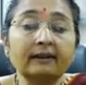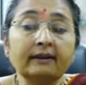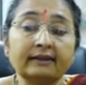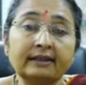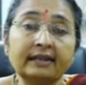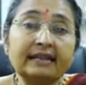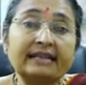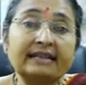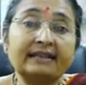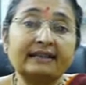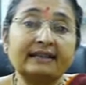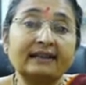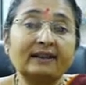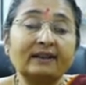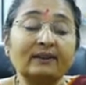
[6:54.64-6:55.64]

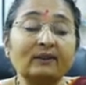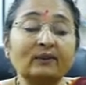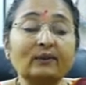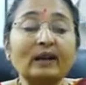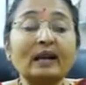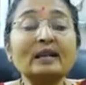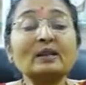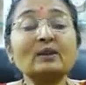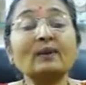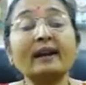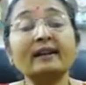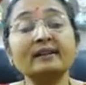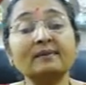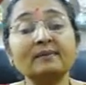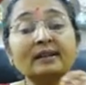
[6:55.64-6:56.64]
Yes, friends,
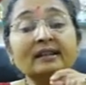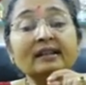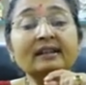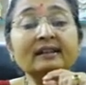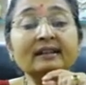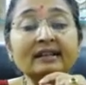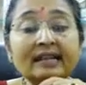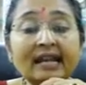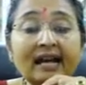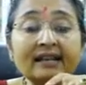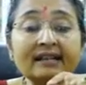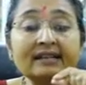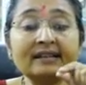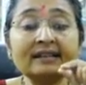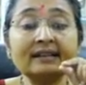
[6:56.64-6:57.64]
vitamin D
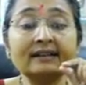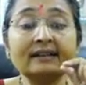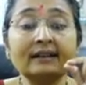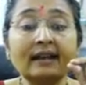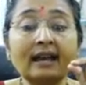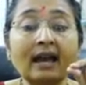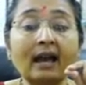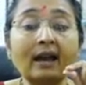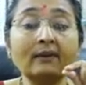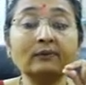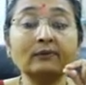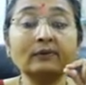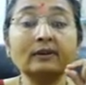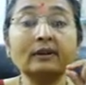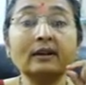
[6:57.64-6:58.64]
does have
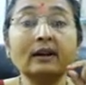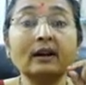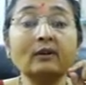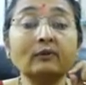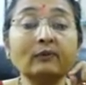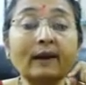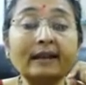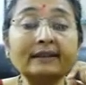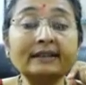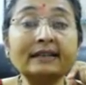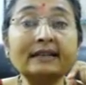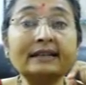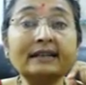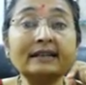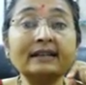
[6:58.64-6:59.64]
a
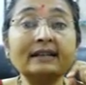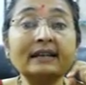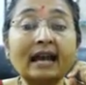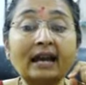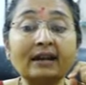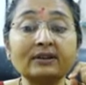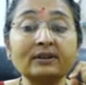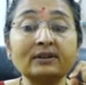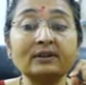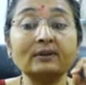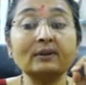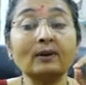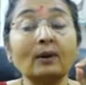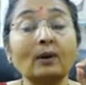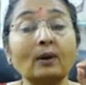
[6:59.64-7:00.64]
facilitating action
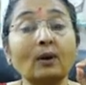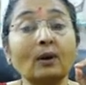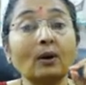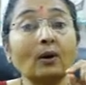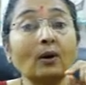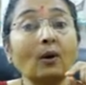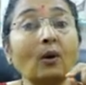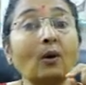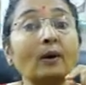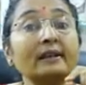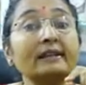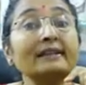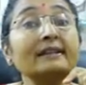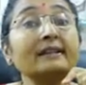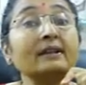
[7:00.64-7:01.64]
on
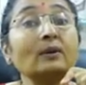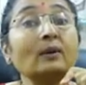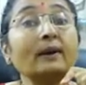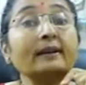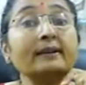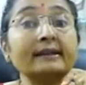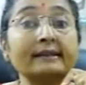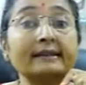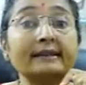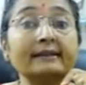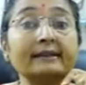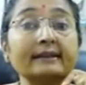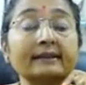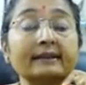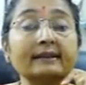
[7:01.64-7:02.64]
steroid
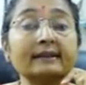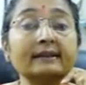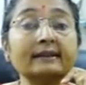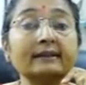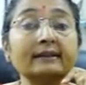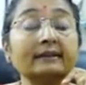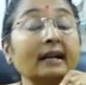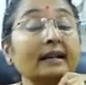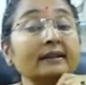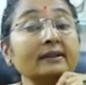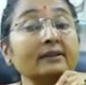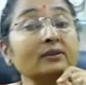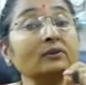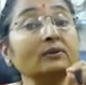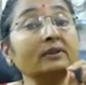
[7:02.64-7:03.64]
resistance. That
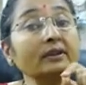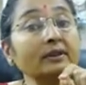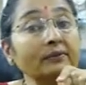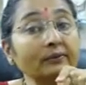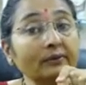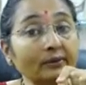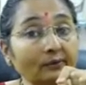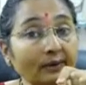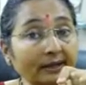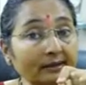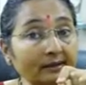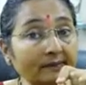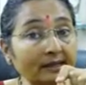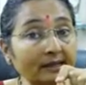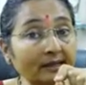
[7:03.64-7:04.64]
is, you give
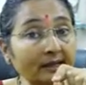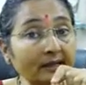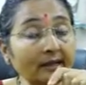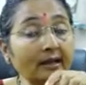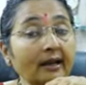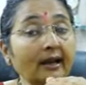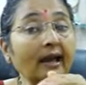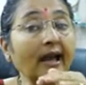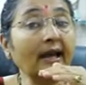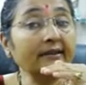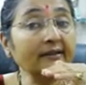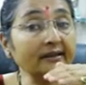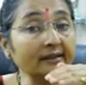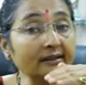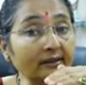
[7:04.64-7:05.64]
vitamin D and
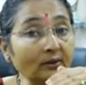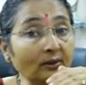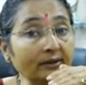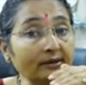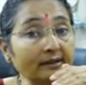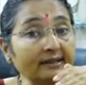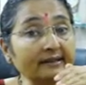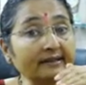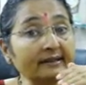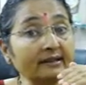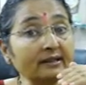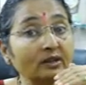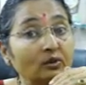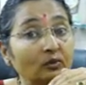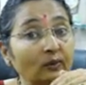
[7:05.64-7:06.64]
the steroid
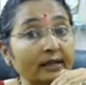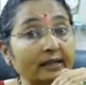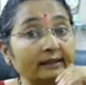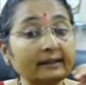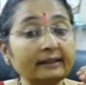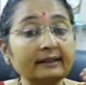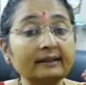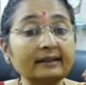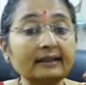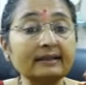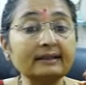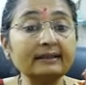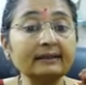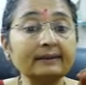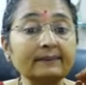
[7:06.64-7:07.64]
resistance will decrease.